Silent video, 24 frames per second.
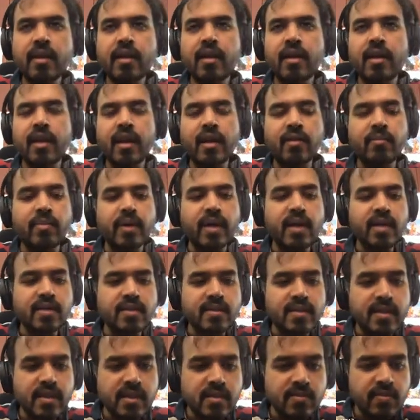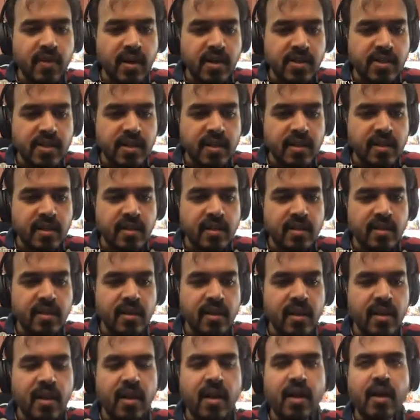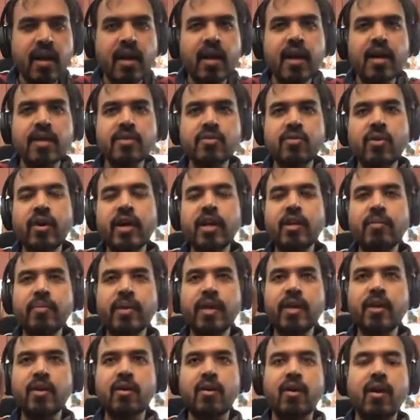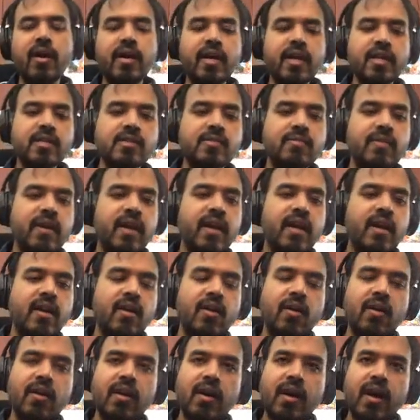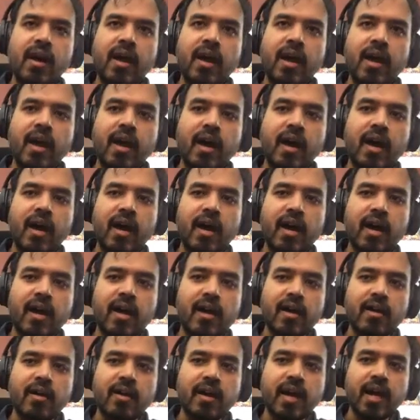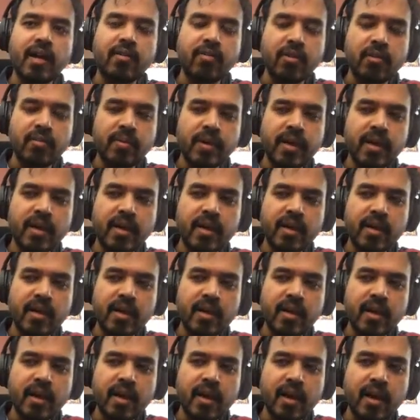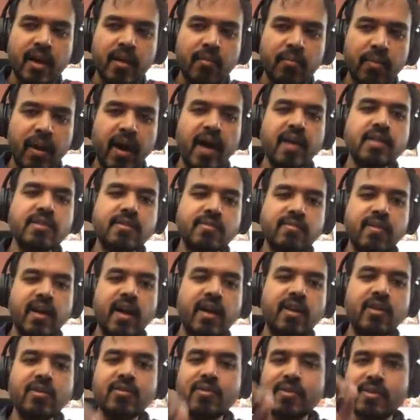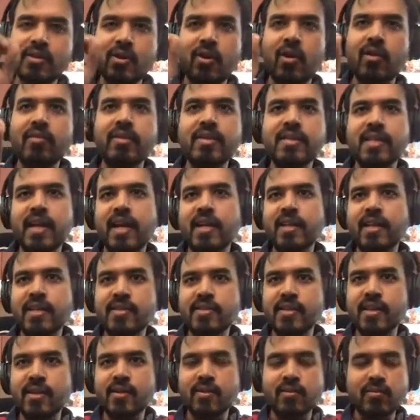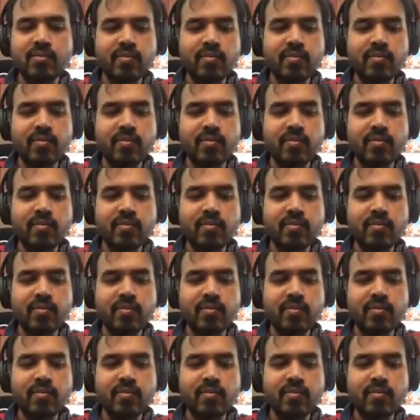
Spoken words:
right? Because this function is going to be in a context where it will be passed values which are always greater than 0.